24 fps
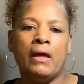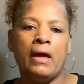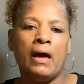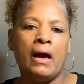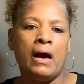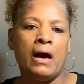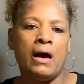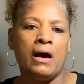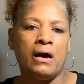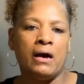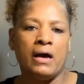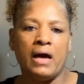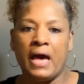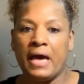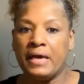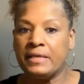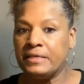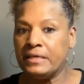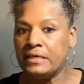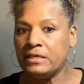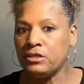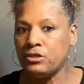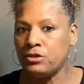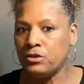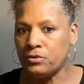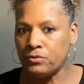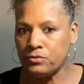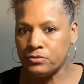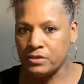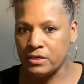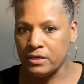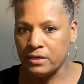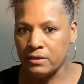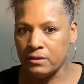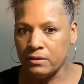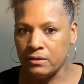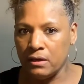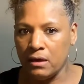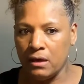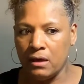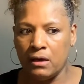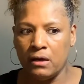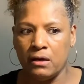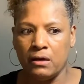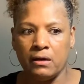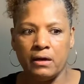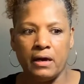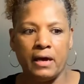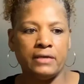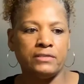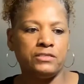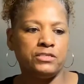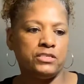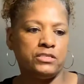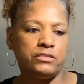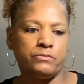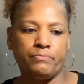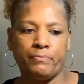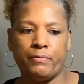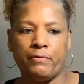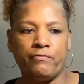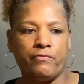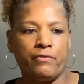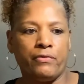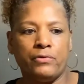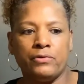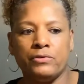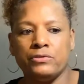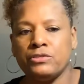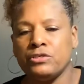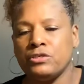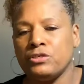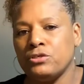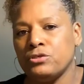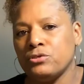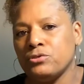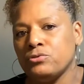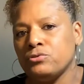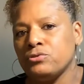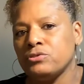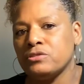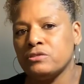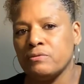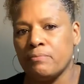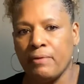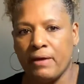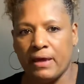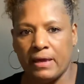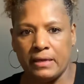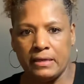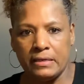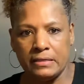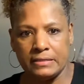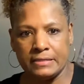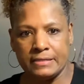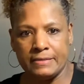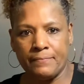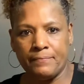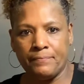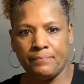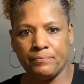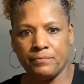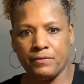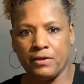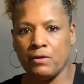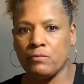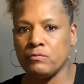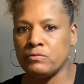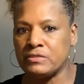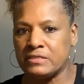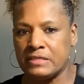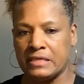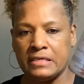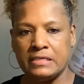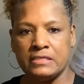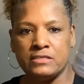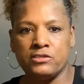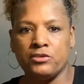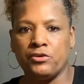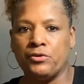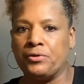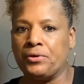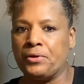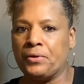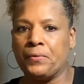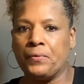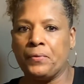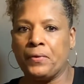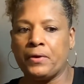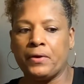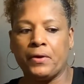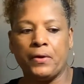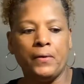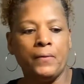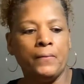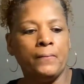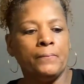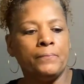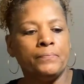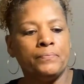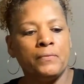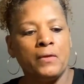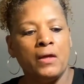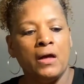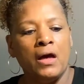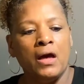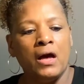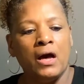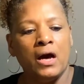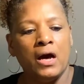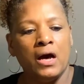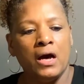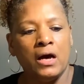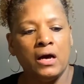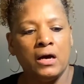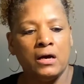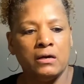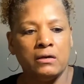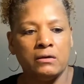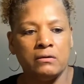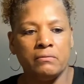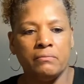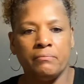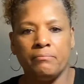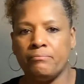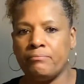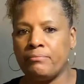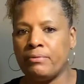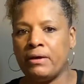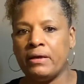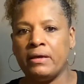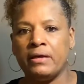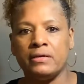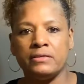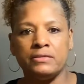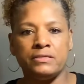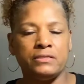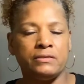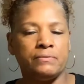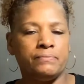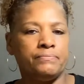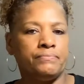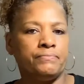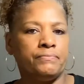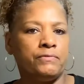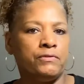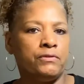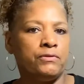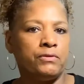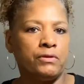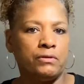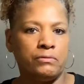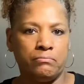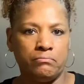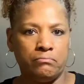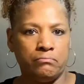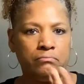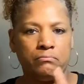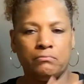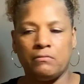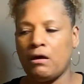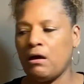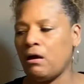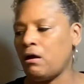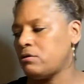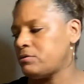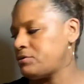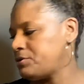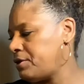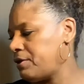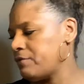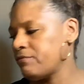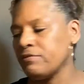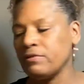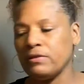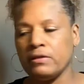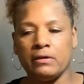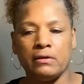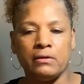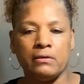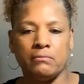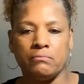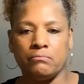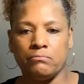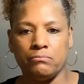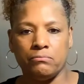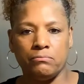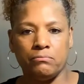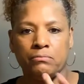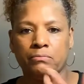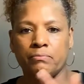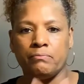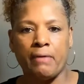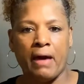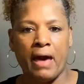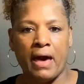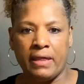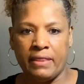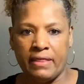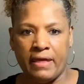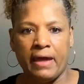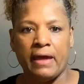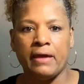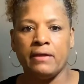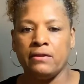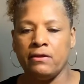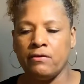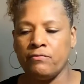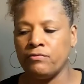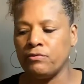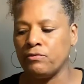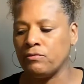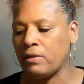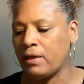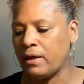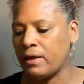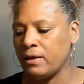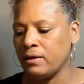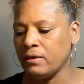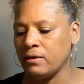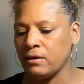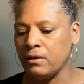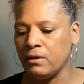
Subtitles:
I didn't use it. I just preferred to use the paint. It was easier and quicker. But you can definitely buy that if you like.